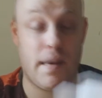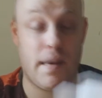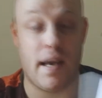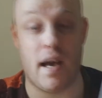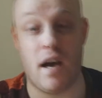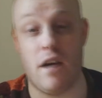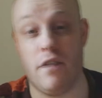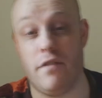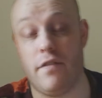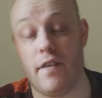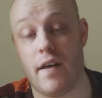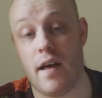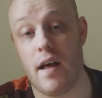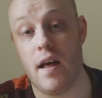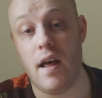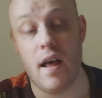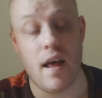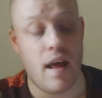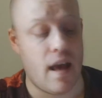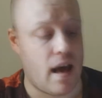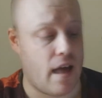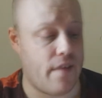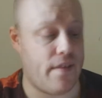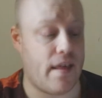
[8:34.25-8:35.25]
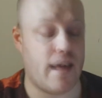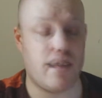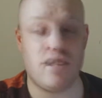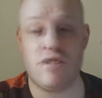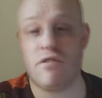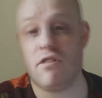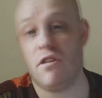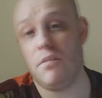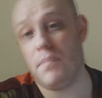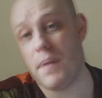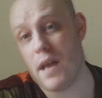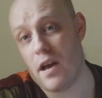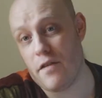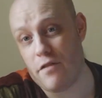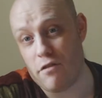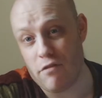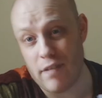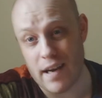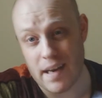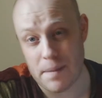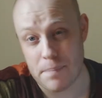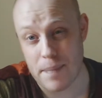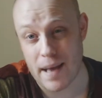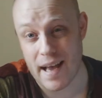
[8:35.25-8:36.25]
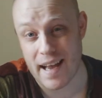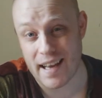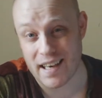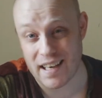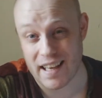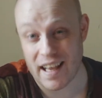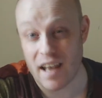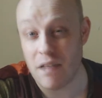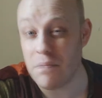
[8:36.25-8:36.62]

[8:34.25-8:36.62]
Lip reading: me over, and they screwed me over really badly.